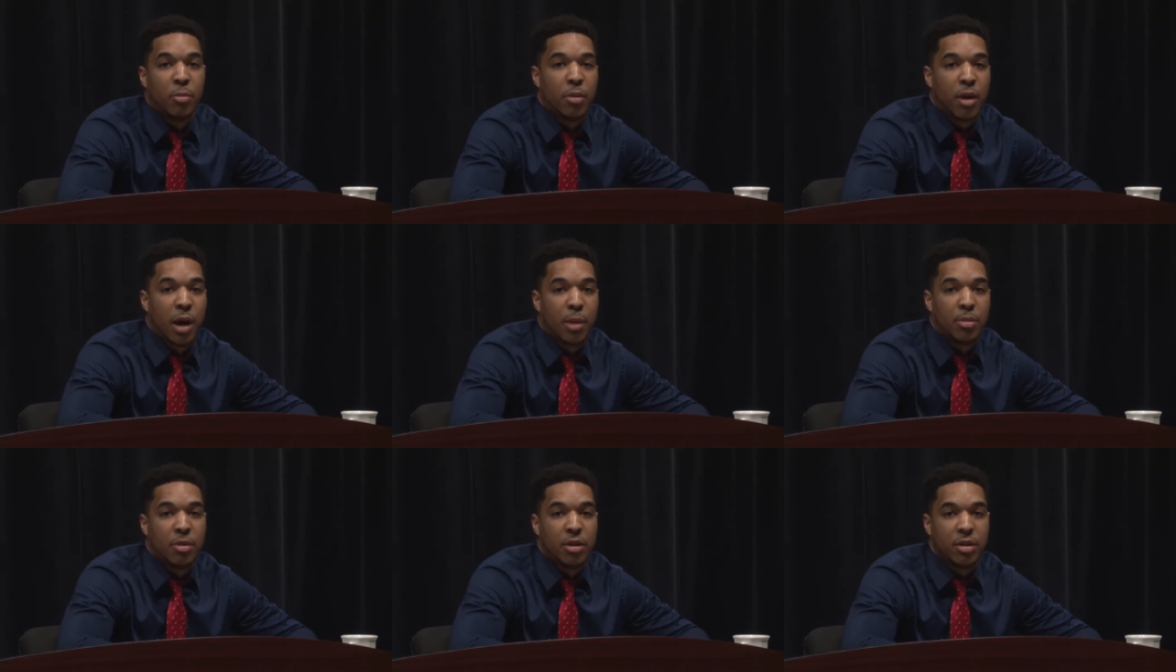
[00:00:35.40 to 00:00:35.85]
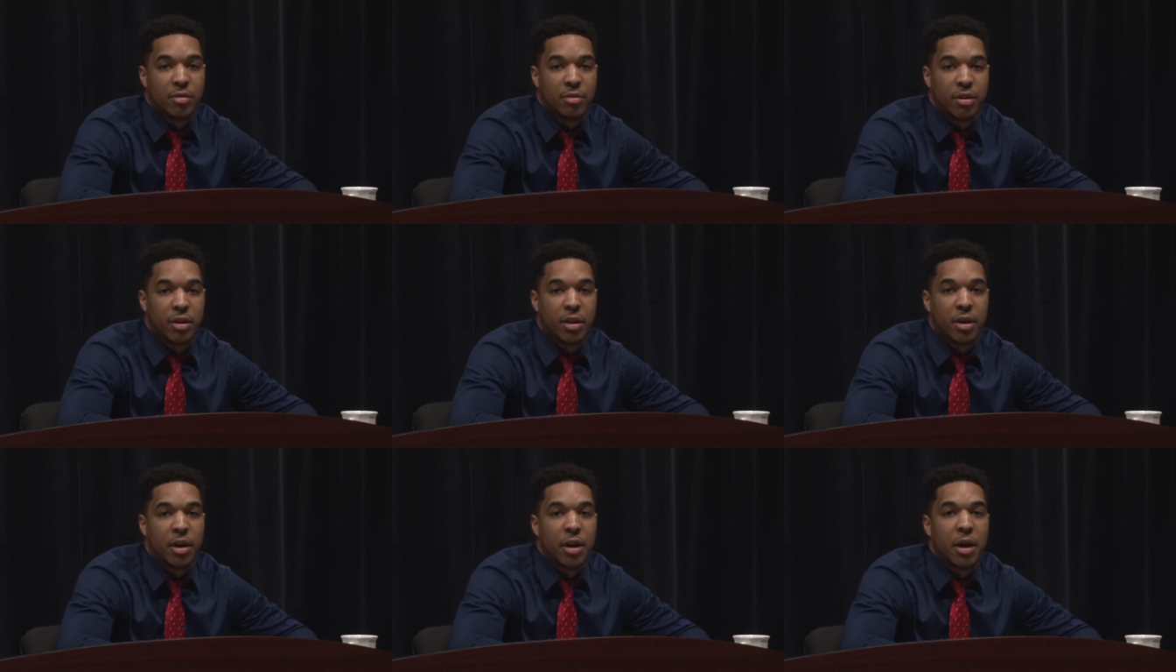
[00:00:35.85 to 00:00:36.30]
popular
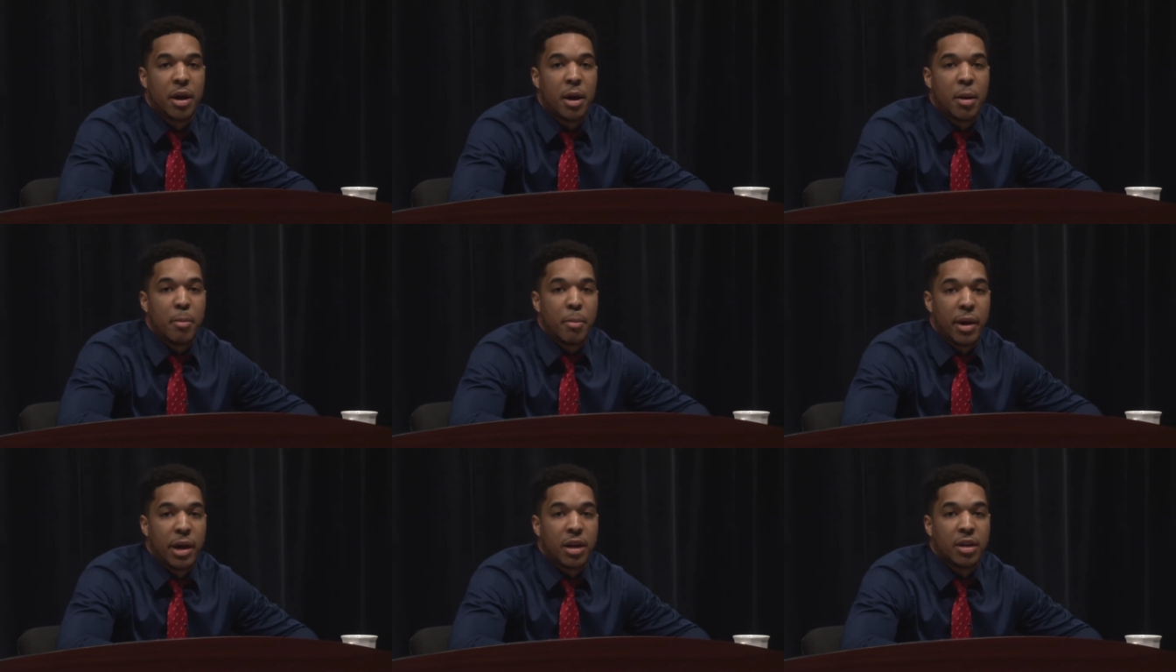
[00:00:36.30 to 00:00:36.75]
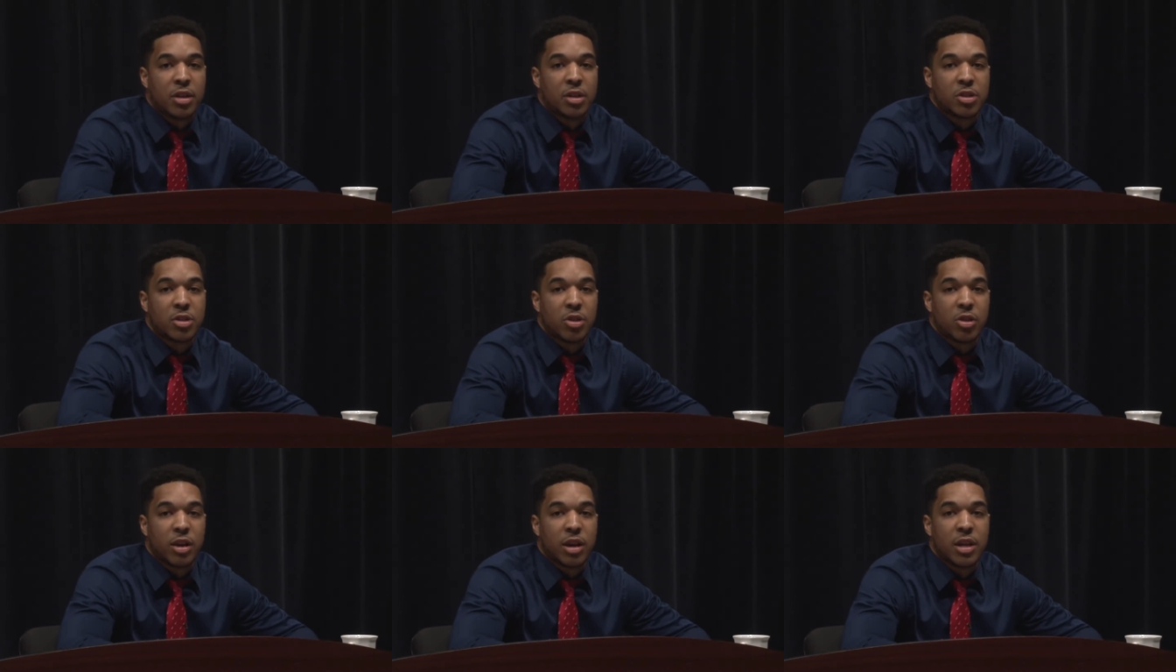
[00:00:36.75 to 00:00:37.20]
event. Making the
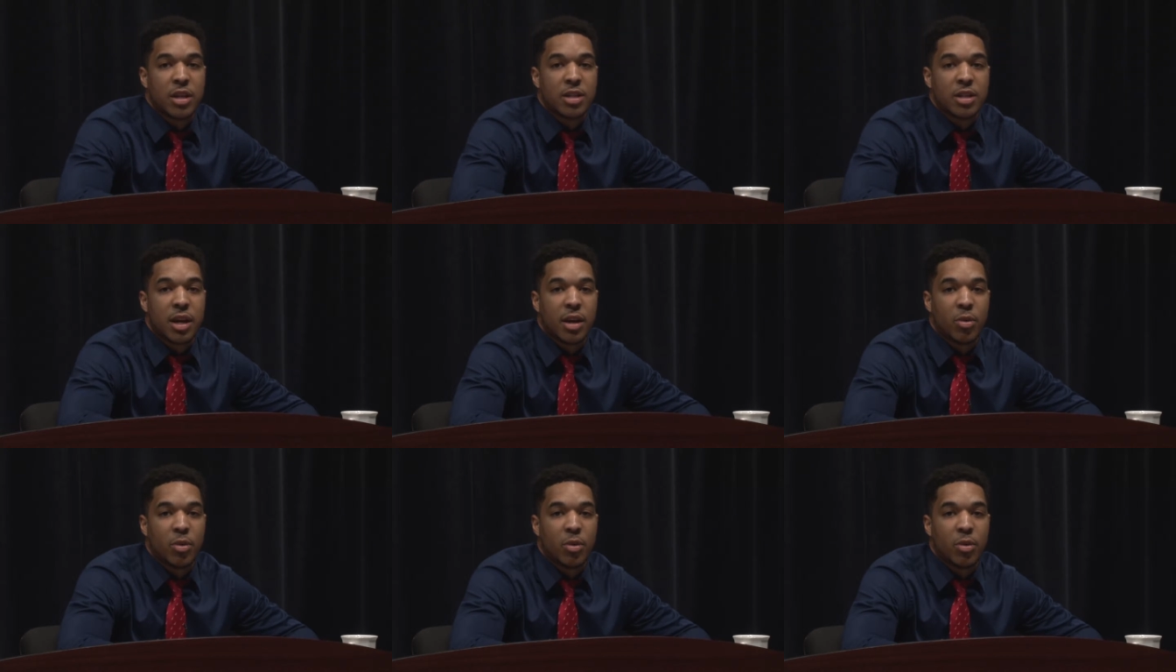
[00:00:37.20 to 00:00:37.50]
showcase